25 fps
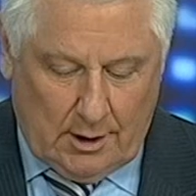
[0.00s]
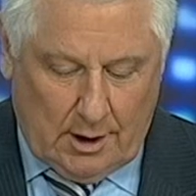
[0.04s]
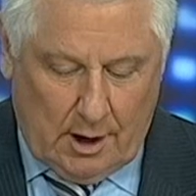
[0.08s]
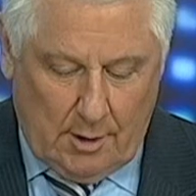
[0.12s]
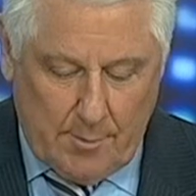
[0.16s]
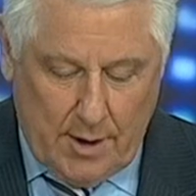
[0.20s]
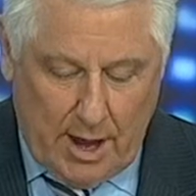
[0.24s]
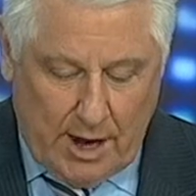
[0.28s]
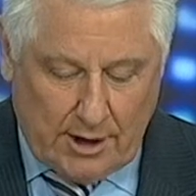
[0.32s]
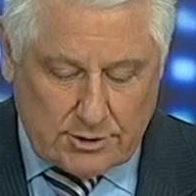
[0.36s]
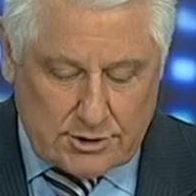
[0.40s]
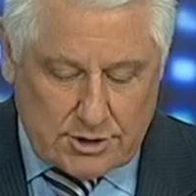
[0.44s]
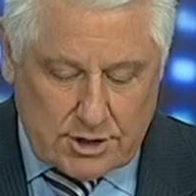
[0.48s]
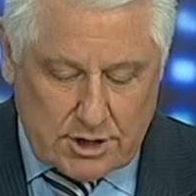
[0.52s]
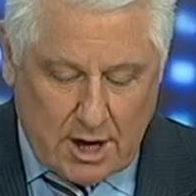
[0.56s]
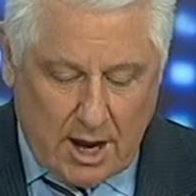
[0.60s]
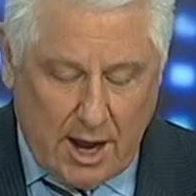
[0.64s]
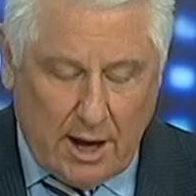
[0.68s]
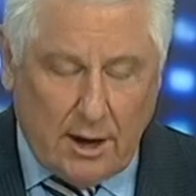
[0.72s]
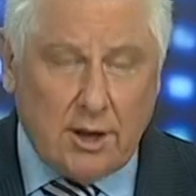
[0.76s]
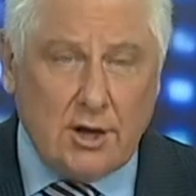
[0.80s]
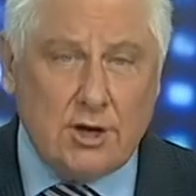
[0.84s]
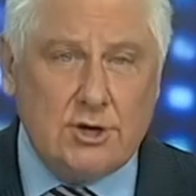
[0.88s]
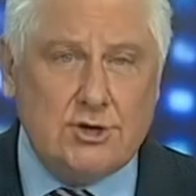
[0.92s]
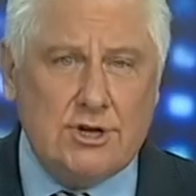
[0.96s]
A Manatee
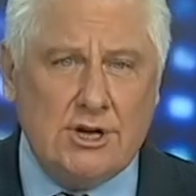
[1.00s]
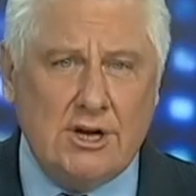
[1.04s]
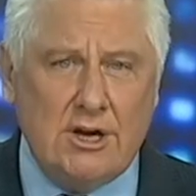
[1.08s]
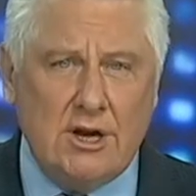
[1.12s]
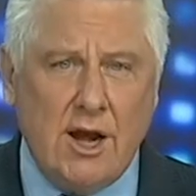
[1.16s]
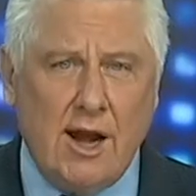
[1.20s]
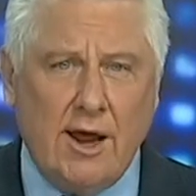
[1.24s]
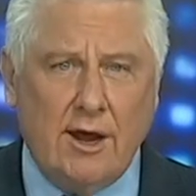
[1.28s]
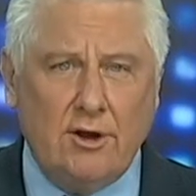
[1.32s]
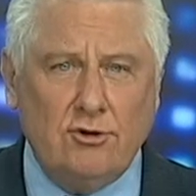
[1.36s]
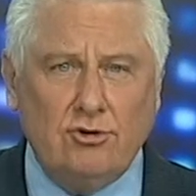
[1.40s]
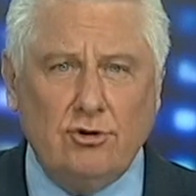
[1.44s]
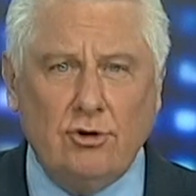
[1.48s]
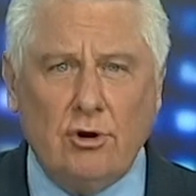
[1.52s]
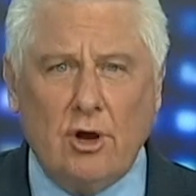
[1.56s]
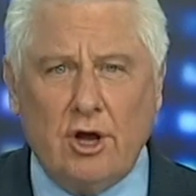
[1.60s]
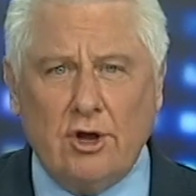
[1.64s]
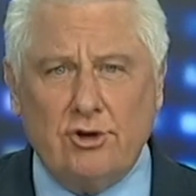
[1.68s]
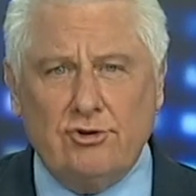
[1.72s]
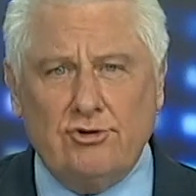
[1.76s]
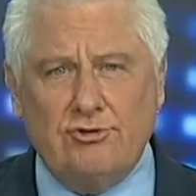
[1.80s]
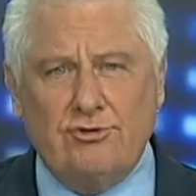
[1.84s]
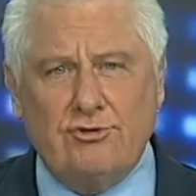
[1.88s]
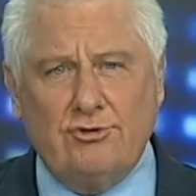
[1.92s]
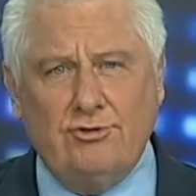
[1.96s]
County teenager
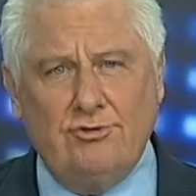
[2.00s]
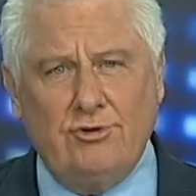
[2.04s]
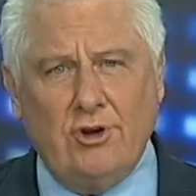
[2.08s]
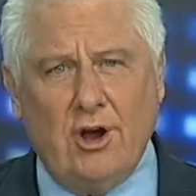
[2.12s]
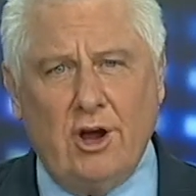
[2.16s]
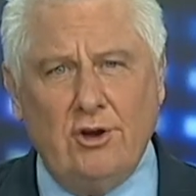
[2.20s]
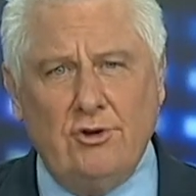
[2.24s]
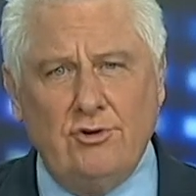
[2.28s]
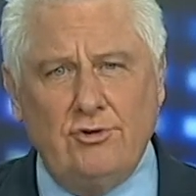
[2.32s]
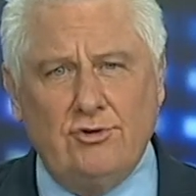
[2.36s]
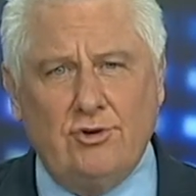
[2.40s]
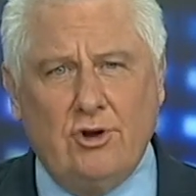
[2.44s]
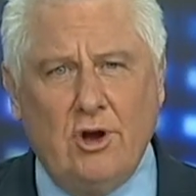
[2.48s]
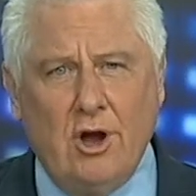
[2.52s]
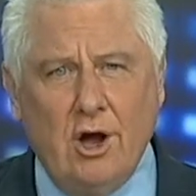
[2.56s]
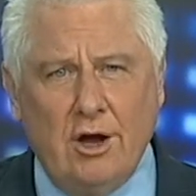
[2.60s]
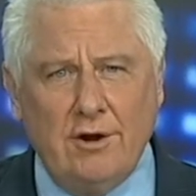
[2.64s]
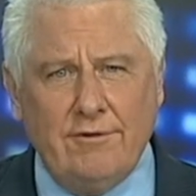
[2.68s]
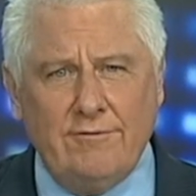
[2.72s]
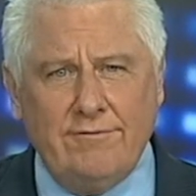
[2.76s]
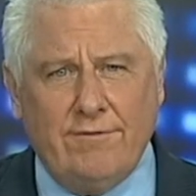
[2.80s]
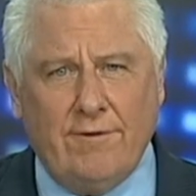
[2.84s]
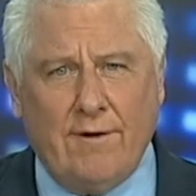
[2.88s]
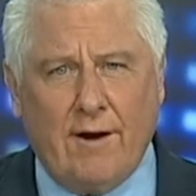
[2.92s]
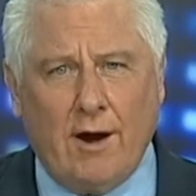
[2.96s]
exchanged
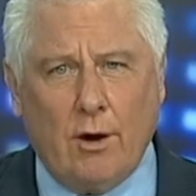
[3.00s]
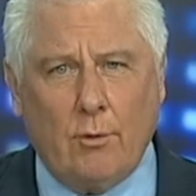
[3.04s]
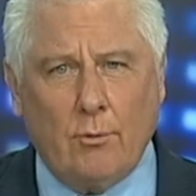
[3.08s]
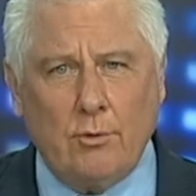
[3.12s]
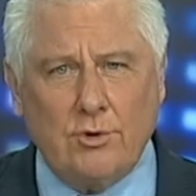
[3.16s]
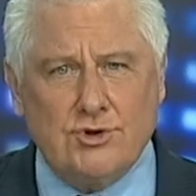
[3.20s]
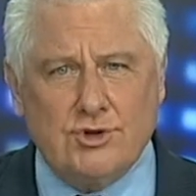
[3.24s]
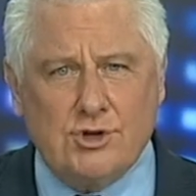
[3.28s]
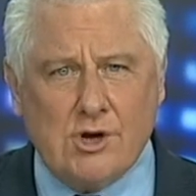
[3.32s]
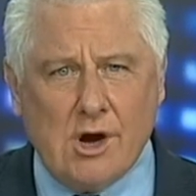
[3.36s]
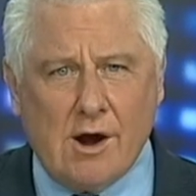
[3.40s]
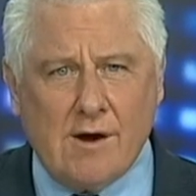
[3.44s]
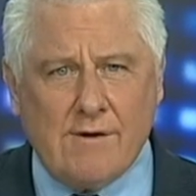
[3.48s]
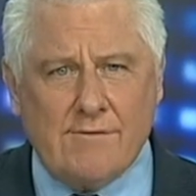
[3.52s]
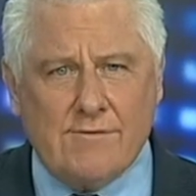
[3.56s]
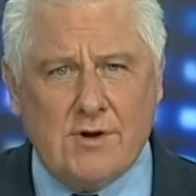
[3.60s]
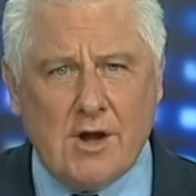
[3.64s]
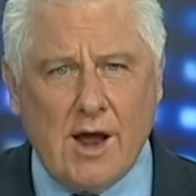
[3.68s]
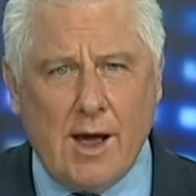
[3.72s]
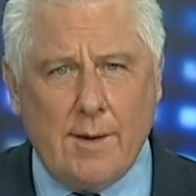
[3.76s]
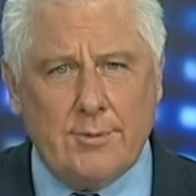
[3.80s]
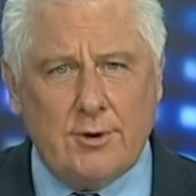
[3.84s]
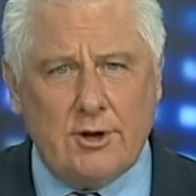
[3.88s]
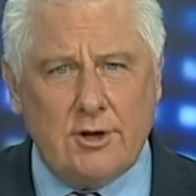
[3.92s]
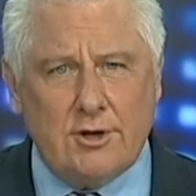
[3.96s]
gunfire with sheriff
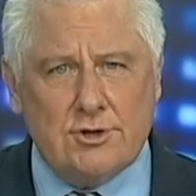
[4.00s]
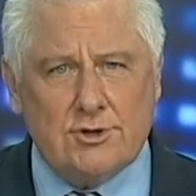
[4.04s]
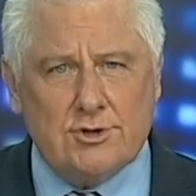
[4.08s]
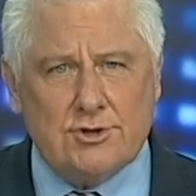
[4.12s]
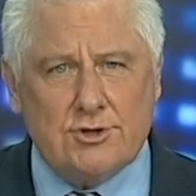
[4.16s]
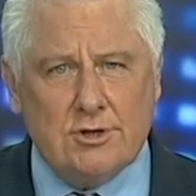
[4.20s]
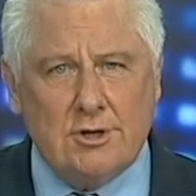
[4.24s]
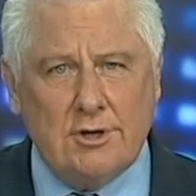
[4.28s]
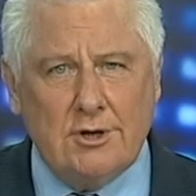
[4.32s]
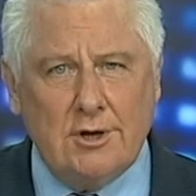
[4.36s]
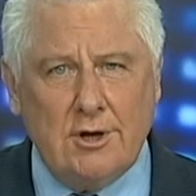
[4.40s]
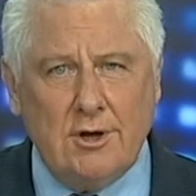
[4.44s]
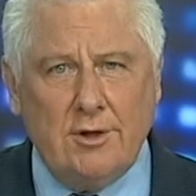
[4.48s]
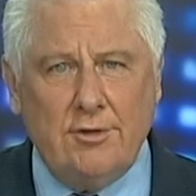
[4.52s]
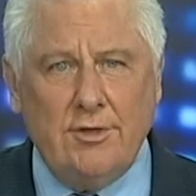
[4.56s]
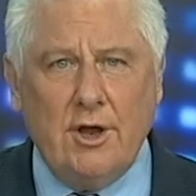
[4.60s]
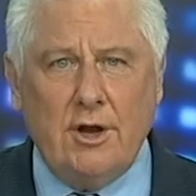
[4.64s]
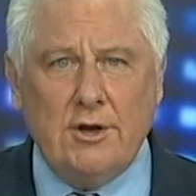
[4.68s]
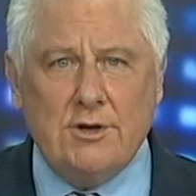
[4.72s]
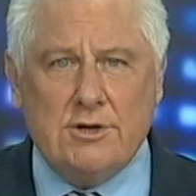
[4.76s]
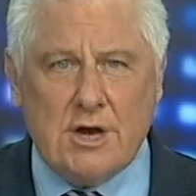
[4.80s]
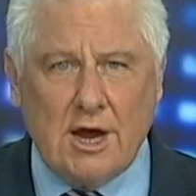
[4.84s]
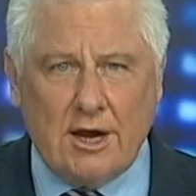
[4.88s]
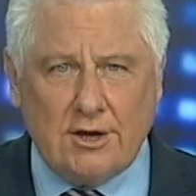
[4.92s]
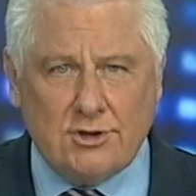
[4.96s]
deputies,
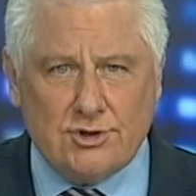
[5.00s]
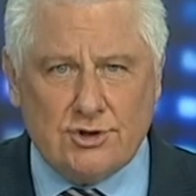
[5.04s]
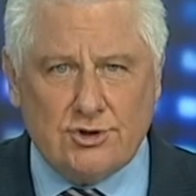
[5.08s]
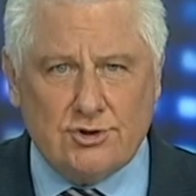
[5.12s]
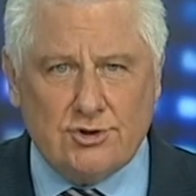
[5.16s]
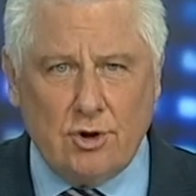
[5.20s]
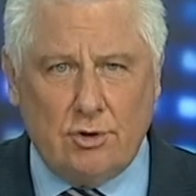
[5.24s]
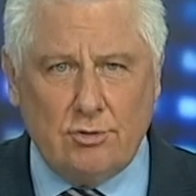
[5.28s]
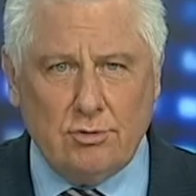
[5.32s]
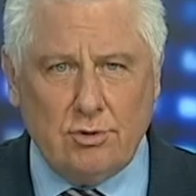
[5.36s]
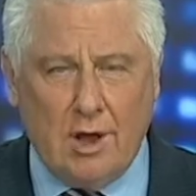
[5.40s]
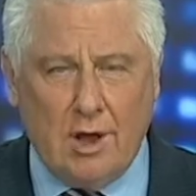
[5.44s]
then takes his own